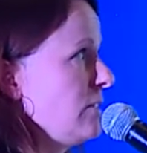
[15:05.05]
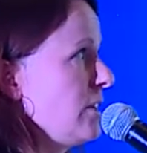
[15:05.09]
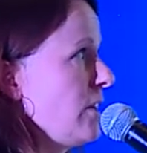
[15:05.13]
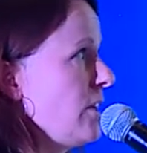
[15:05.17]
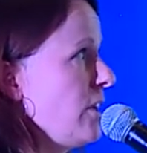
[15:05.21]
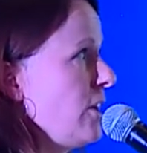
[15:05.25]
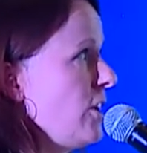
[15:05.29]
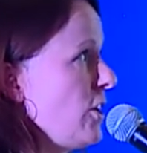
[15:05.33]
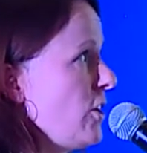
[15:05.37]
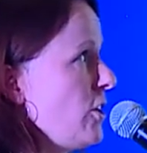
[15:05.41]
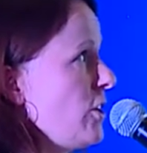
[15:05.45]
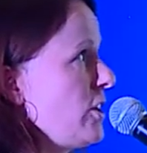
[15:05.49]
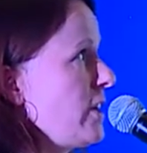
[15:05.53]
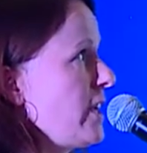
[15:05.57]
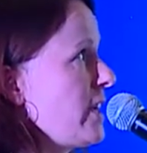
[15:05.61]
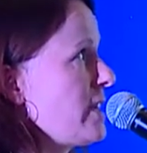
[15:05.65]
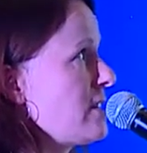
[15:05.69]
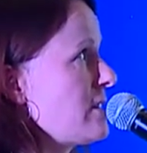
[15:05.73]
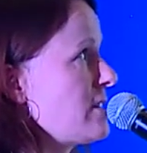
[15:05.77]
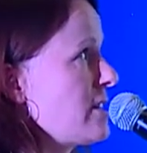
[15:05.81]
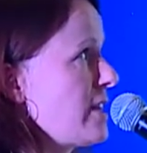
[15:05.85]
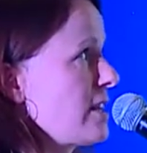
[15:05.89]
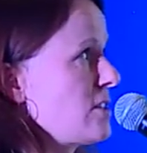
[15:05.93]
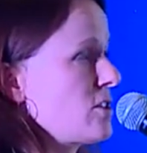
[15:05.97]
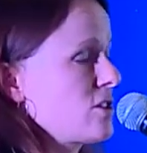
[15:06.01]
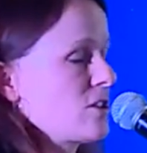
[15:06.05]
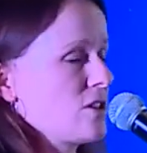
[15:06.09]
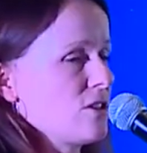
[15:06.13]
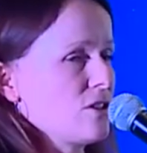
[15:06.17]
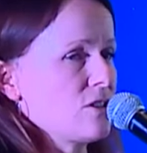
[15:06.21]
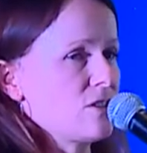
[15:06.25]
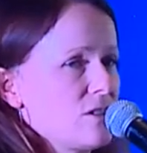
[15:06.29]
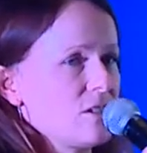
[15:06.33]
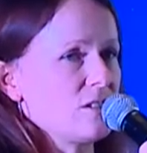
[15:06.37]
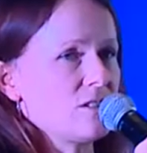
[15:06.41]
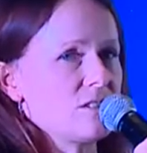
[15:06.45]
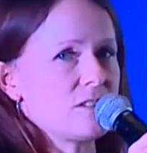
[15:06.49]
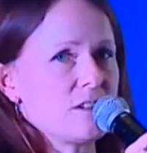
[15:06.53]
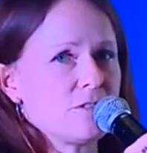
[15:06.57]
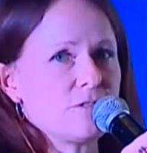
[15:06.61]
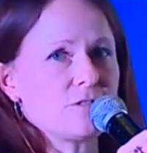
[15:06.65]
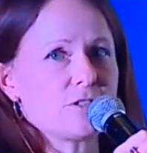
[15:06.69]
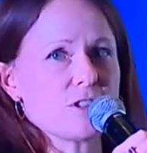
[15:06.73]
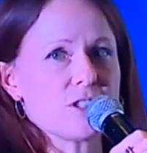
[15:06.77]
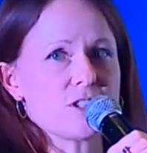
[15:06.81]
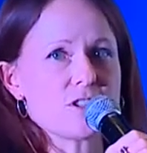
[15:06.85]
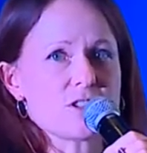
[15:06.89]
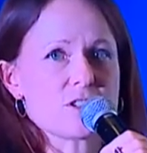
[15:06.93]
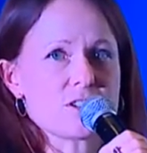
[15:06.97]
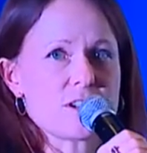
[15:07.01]
learning sessions in
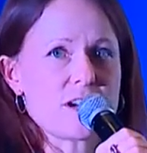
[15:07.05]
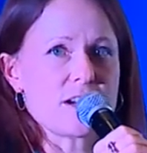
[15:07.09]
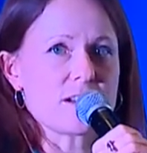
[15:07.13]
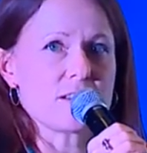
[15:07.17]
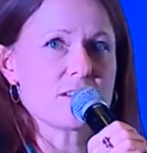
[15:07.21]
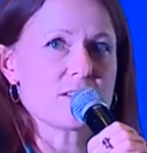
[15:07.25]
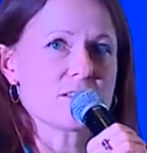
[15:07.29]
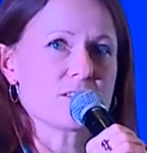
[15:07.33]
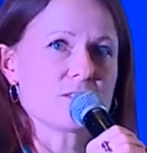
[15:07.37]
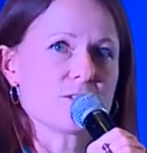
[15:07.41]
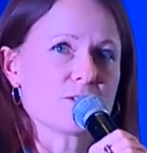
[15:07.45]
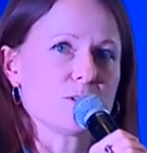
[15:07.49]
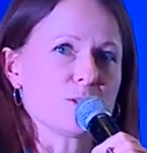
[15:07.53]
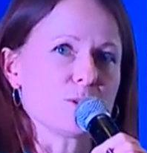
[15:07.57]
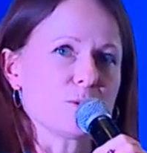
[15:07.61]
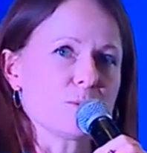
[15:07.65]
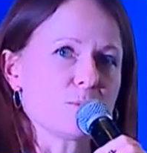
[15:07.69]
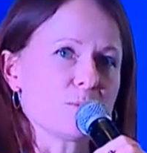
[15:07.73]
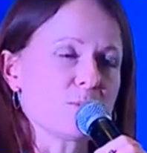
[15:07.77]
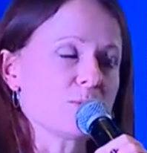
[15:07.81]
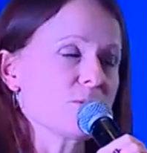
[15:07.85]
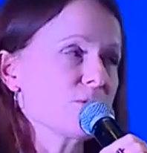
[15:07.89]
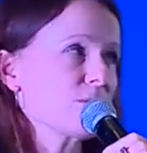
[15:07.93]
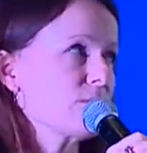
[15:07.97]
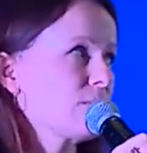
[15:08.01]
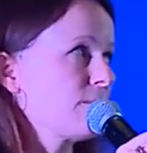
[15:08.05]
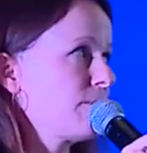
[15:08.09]
different size groups.